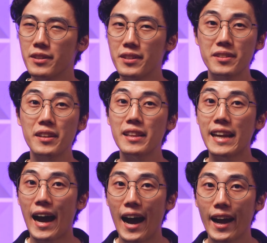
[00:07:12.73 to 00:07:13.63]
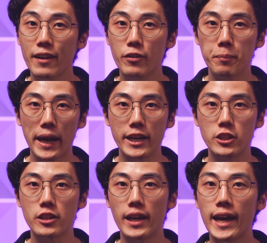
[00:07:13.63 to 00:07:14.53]
consistently high from
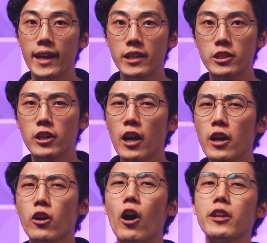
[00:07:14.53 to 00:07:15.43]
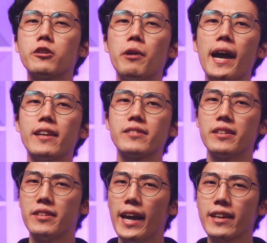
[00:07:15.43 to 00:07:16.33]
edge to edge, contrast
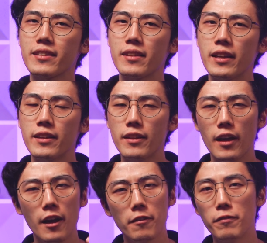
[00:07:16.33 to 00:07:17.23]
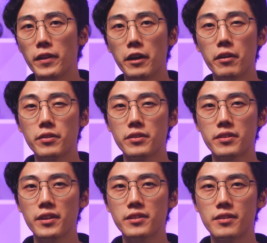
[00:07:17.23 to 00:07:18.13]
is excellent, flare
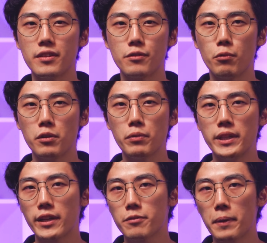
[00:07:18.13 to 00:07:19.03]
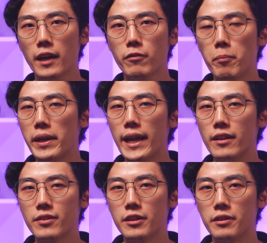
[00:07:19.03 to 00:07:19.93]
resistance is what we'd expect from an
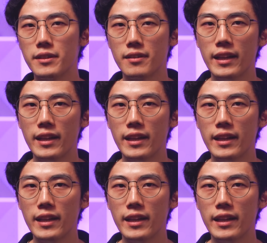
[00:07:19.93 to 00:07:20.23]
L-series